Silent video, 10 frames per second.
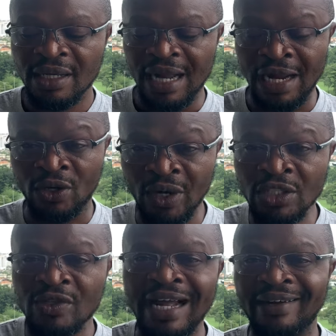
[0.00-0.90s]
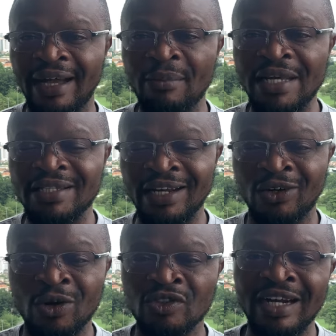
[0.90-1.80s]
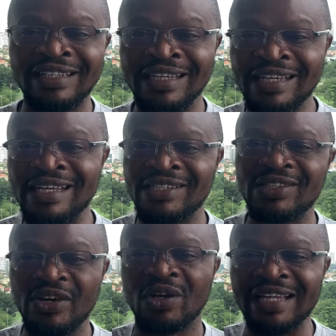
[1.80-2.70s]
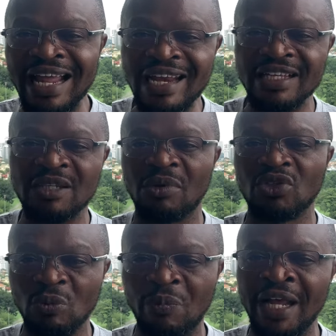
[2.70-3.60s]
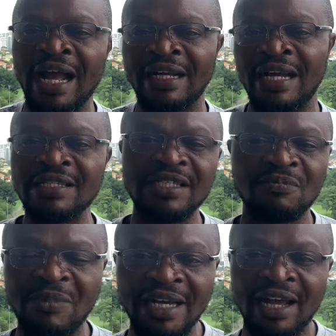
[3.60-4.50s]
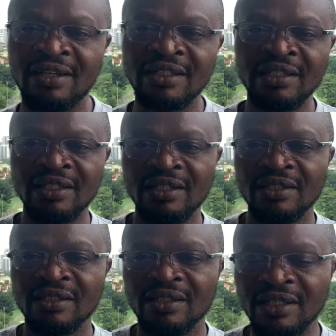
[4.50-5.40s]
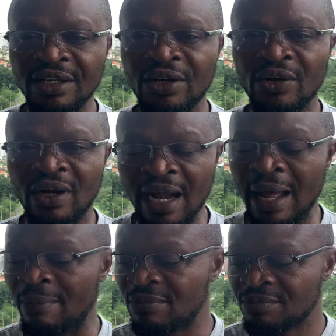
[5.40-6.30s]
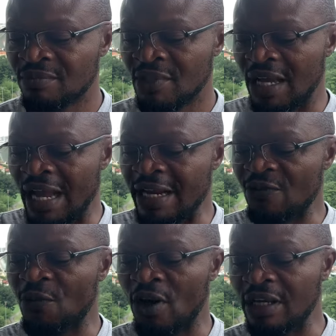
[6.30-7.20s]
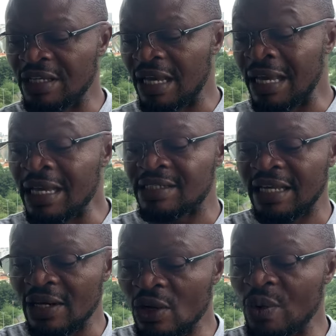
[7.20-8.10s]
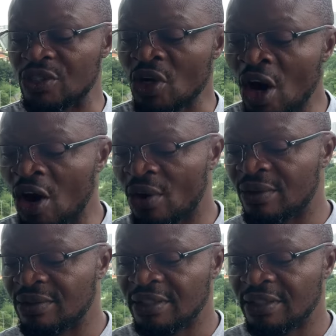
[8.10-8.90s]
According to the agreement and the contract, he is not eligible to play against his mother, you know, club. And therefore, he is Lewis Hall.